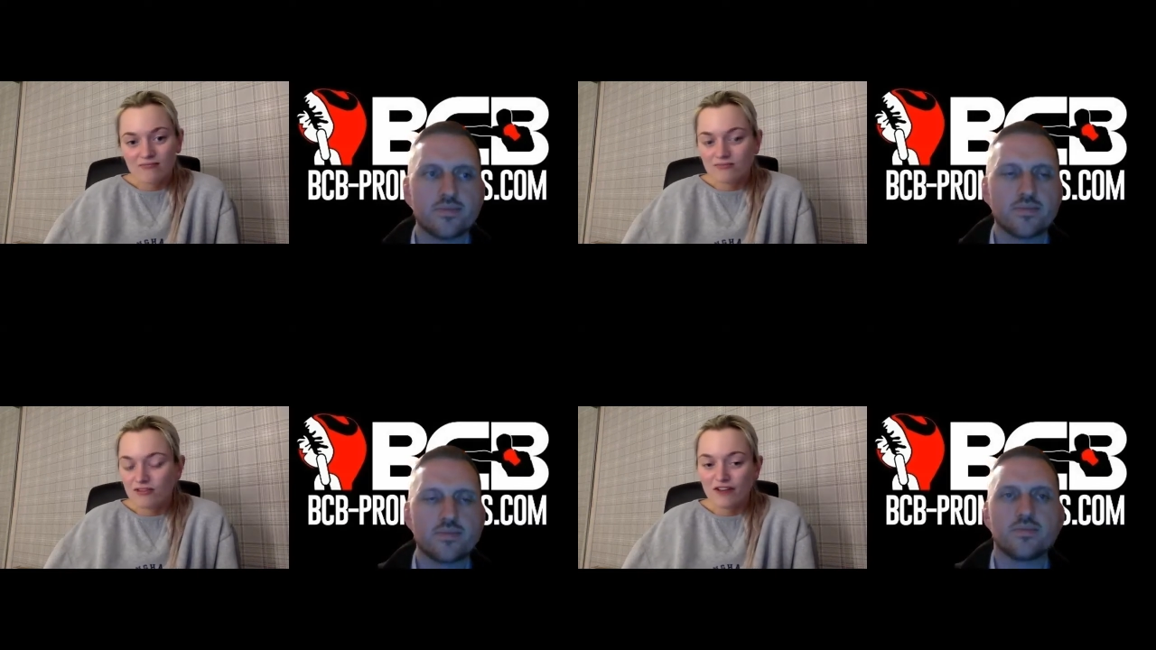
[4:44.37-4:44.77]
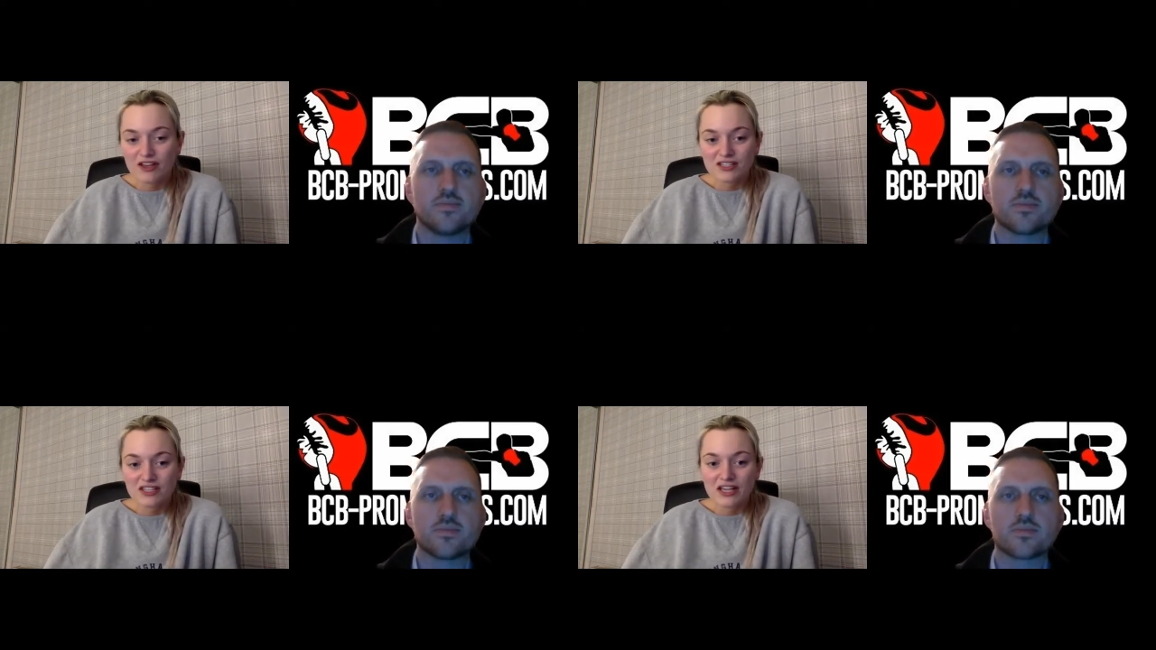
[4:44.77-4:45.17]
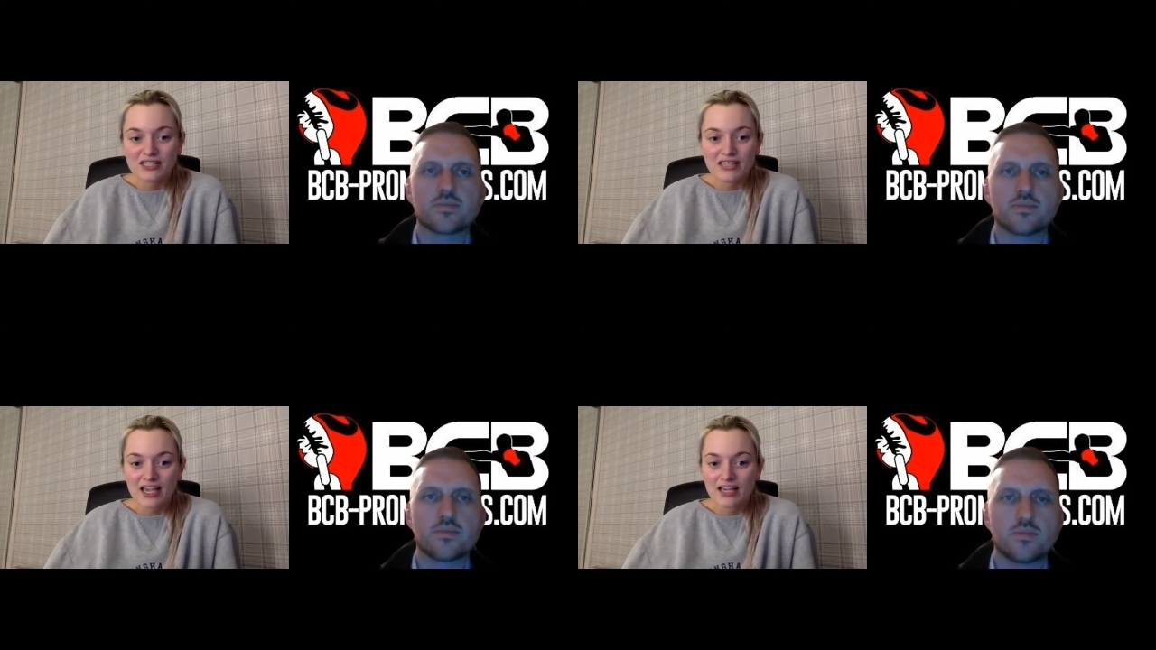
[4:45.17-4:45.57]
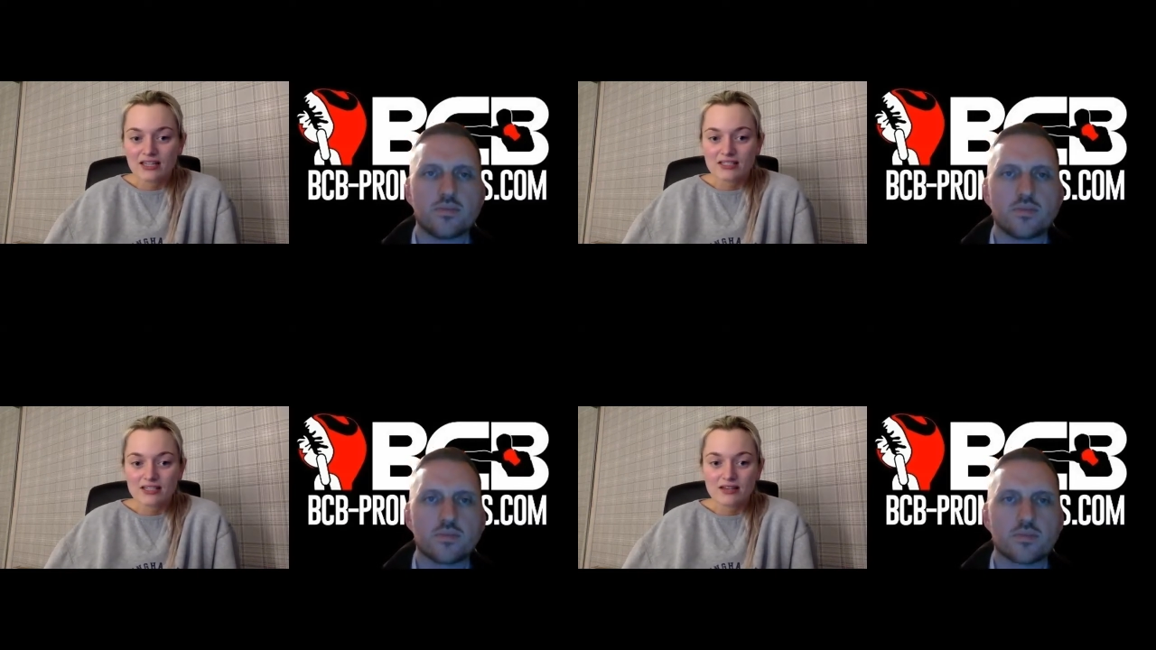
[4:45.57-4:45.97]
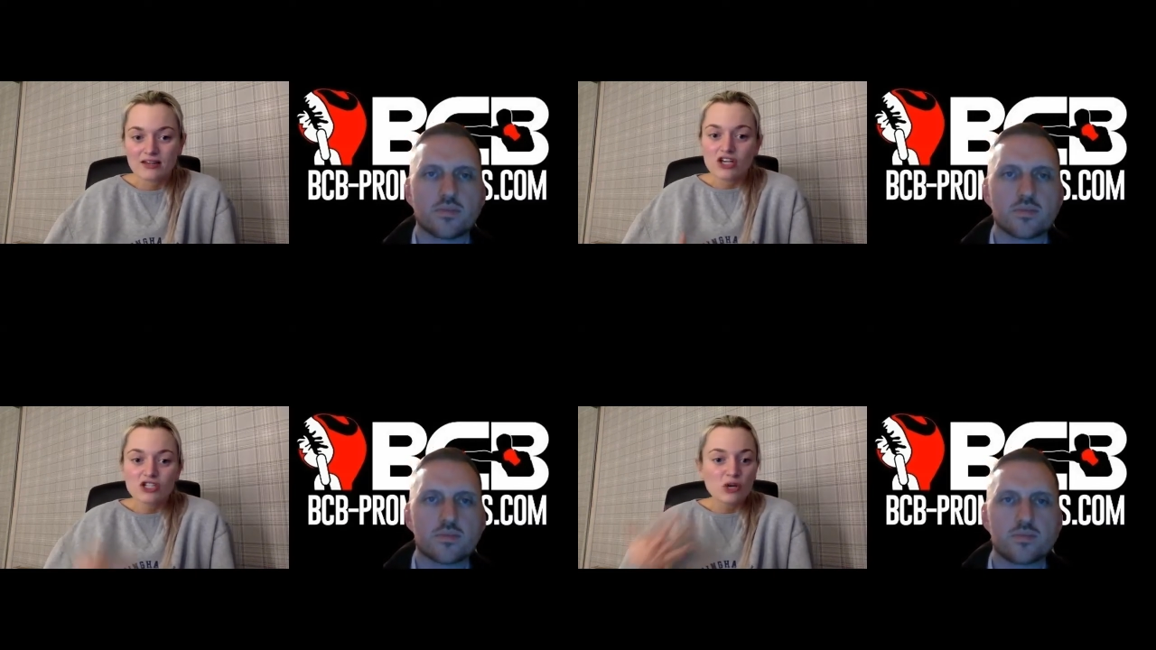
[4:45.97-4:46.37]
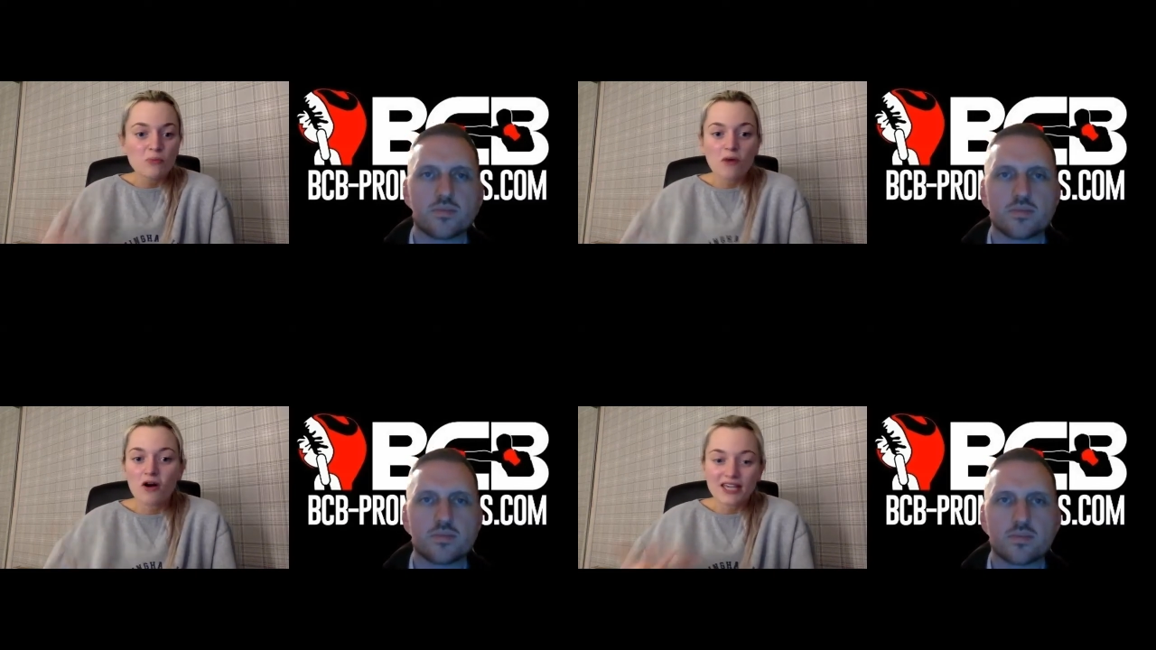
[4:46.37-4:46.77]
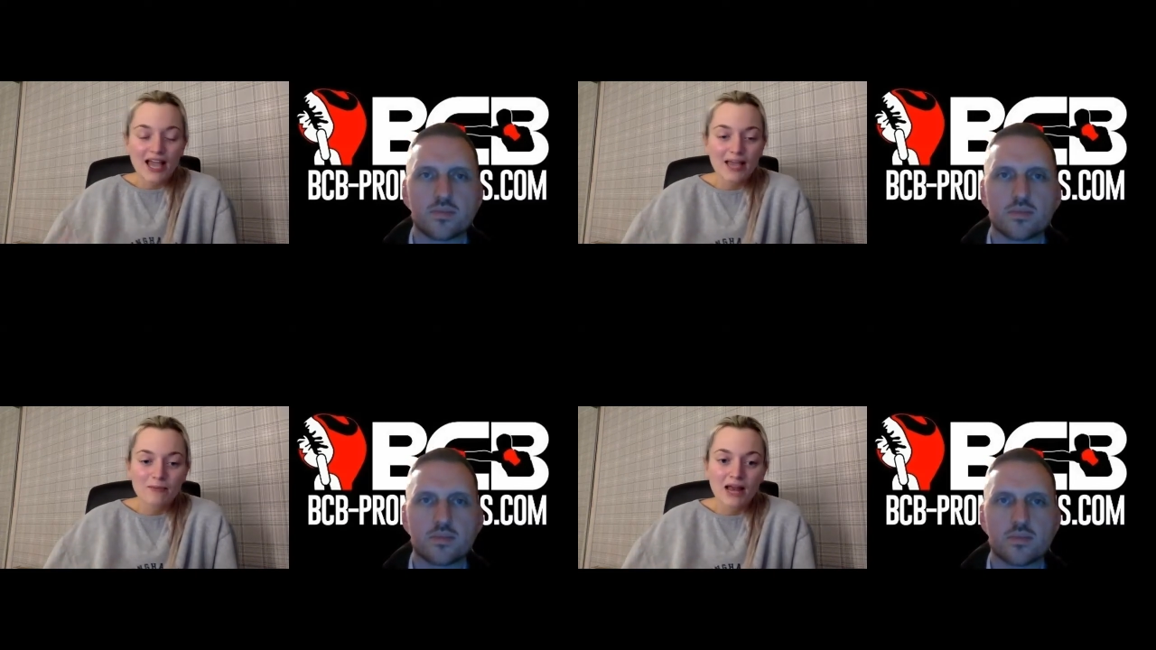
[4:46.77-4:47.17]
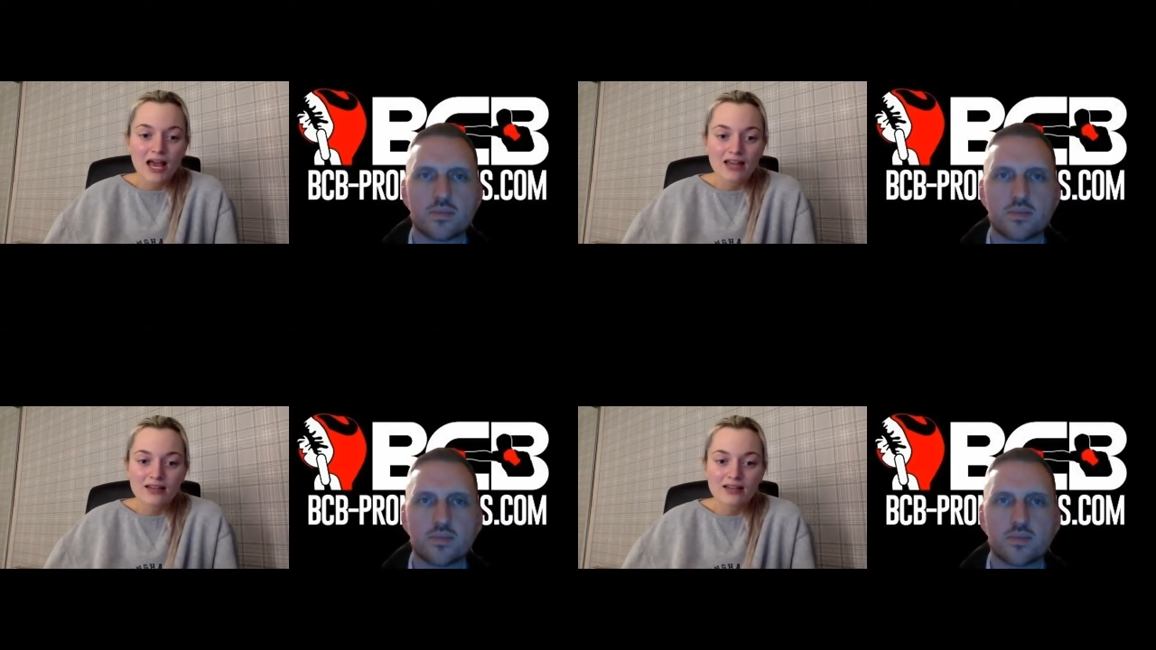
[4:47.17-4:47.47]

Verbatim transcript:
Speaker 1: the first 30 seconds and do my game plan,